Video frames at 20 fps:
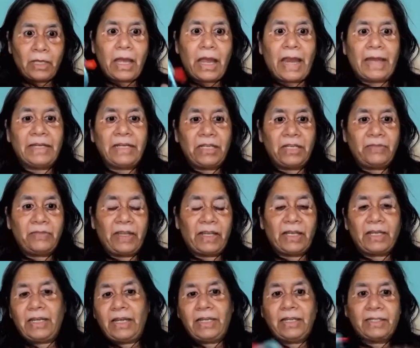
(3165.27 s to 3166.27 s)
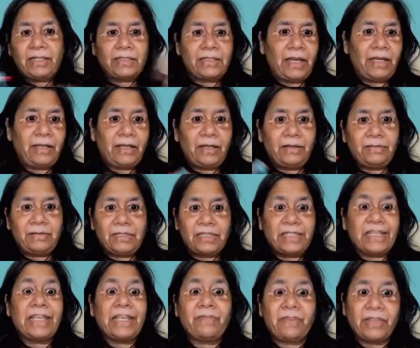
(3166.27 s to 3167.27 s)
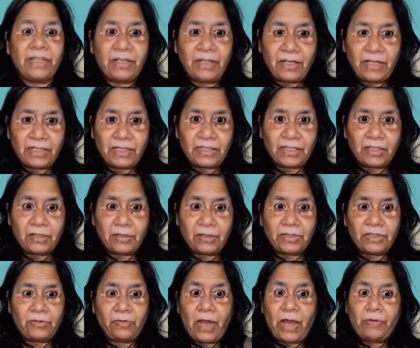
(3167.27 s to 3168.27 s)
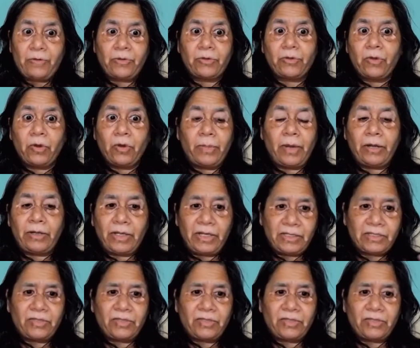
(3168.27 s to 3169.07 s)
identifying a data set and seeing whether it is inclusive, how to go about it.